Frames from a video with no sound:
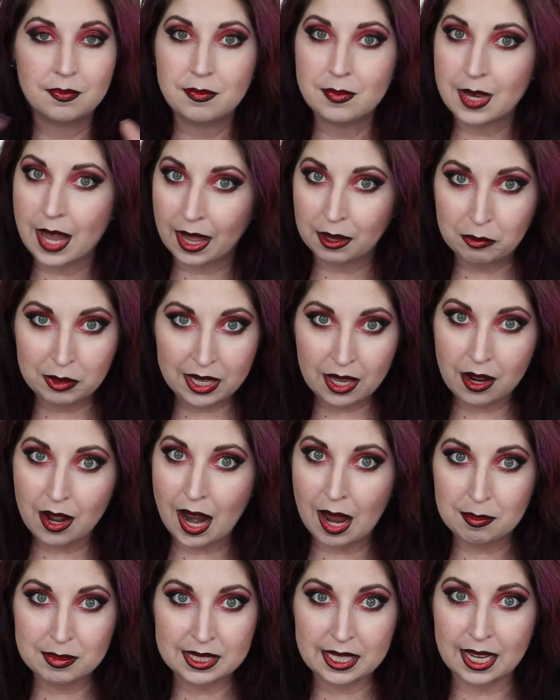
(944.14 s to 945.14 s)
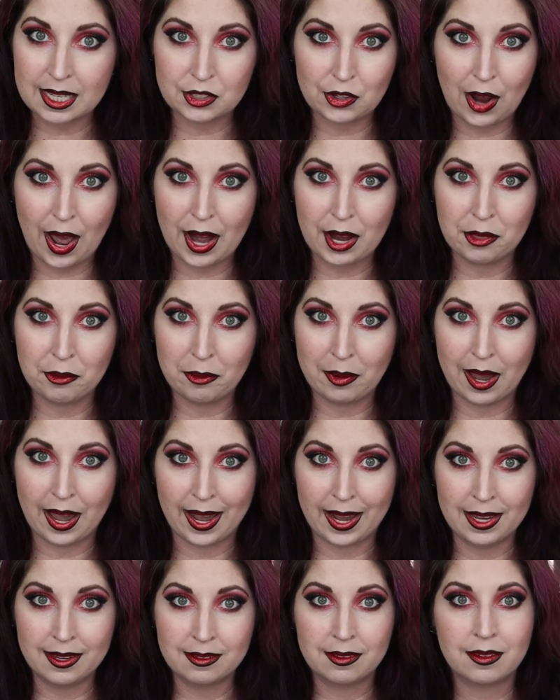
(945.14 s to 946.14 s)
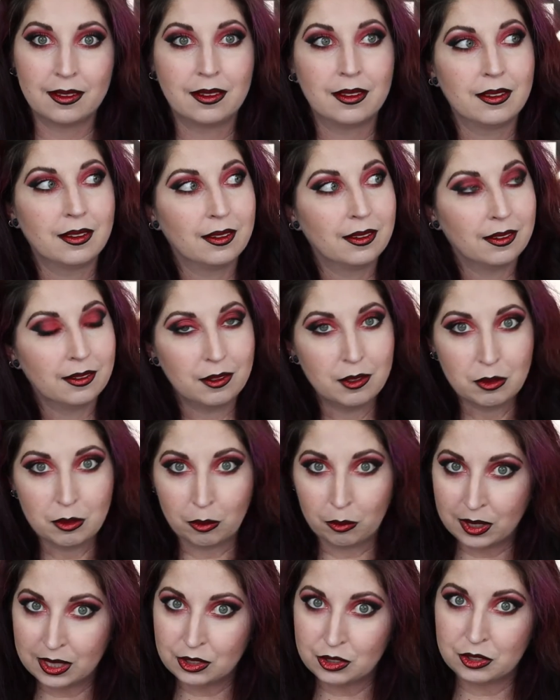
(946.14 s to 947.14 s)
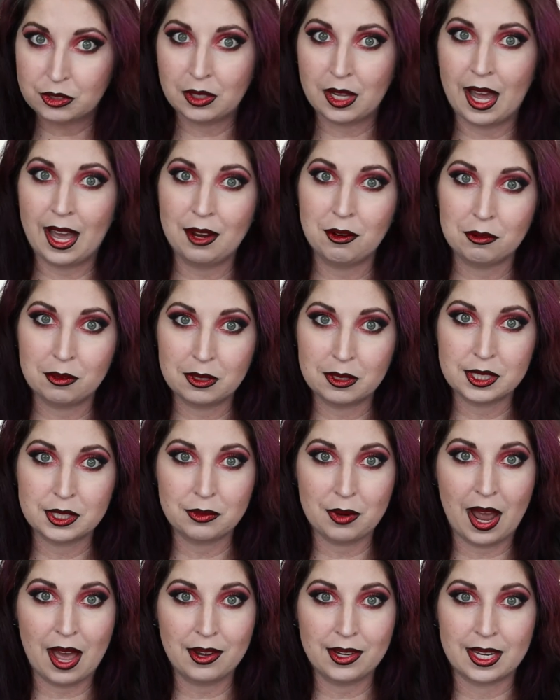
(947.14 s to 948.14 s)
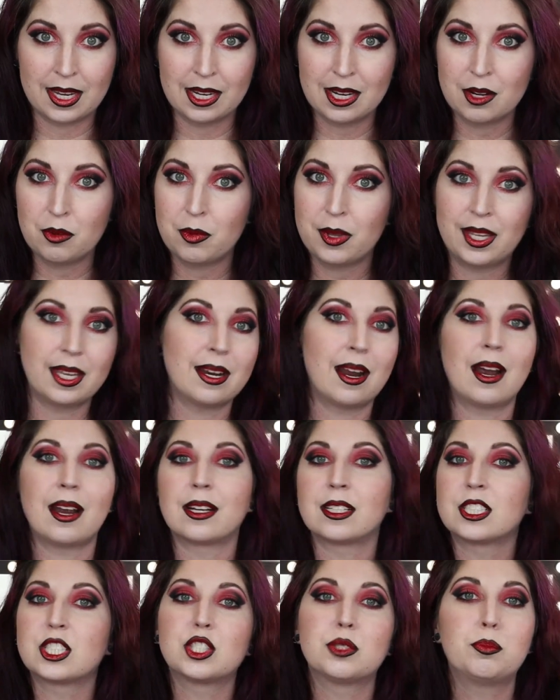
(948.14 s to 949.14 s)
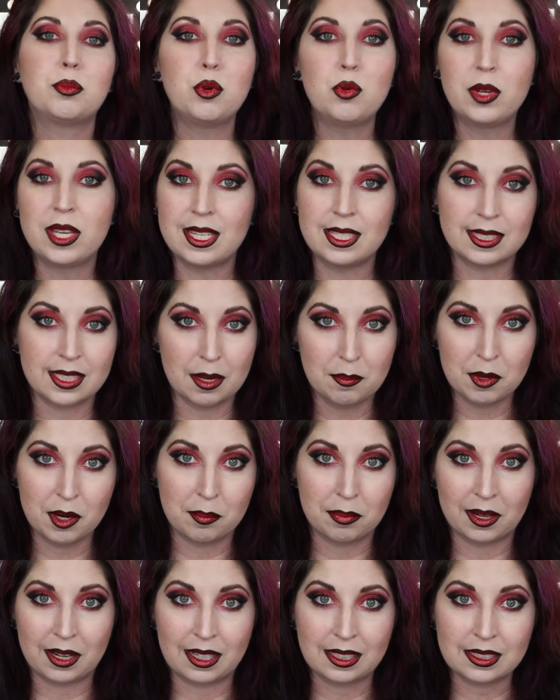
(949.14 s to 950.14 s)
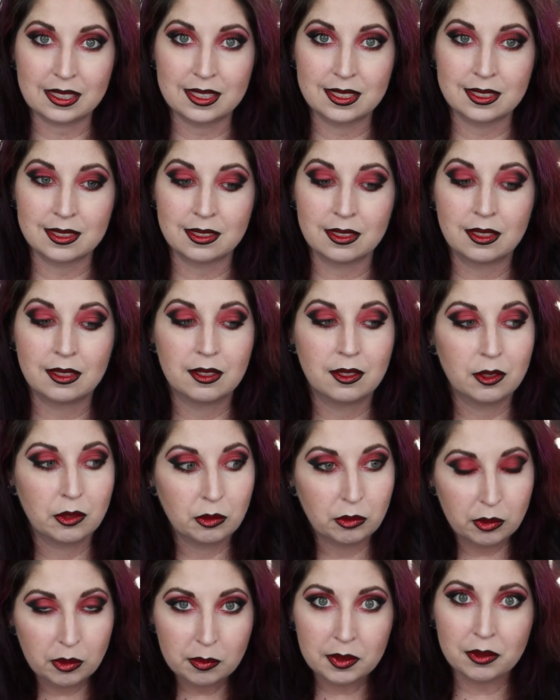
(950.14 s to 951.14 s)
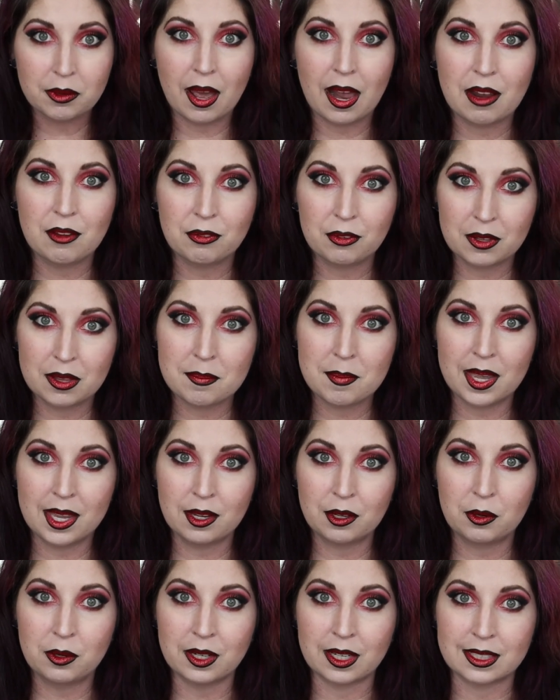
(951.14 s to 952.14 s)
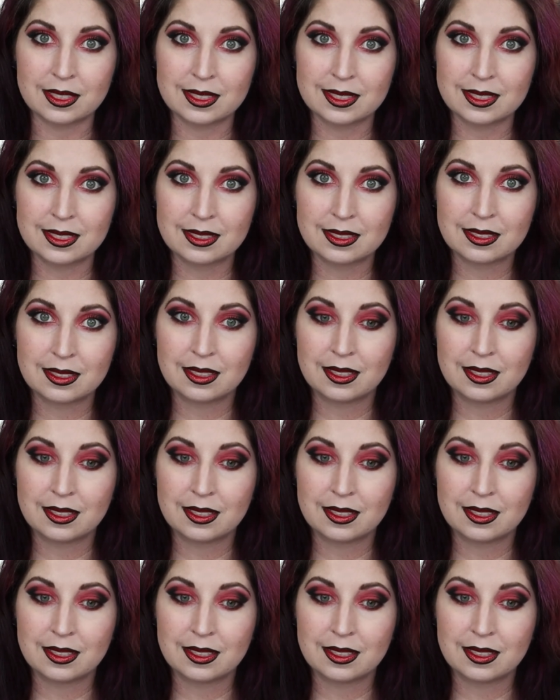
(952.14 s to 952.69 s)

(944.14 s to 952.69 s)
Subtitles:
now that we got our appetizer out of the way, when July rolls around here and we get our spooky summer box, we'll be ready for the main course.